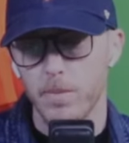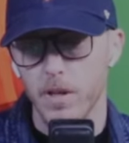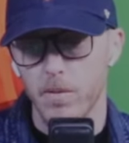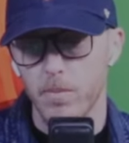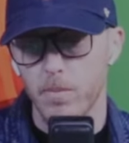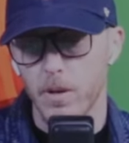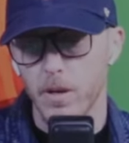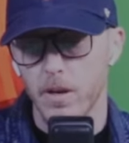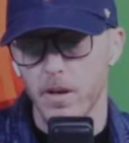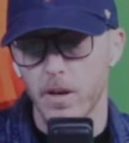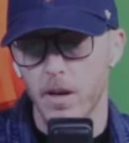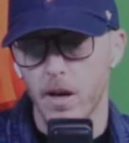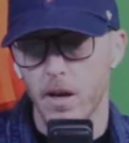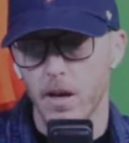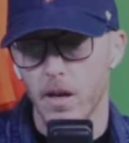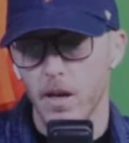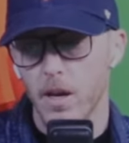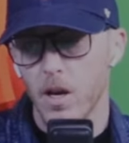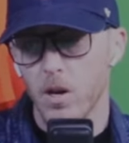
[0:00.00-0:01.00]
They've
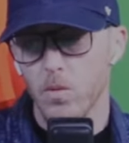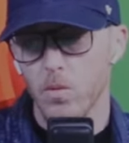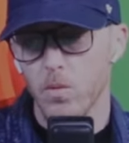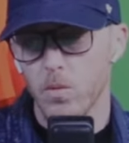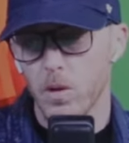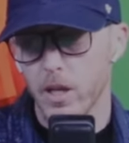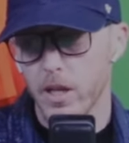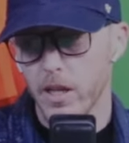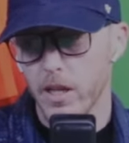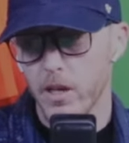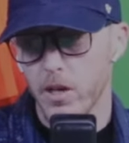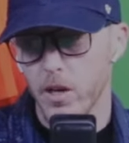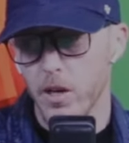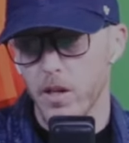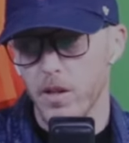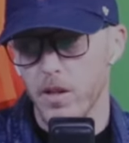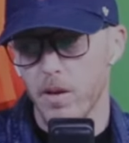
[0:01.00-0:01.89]
been really good.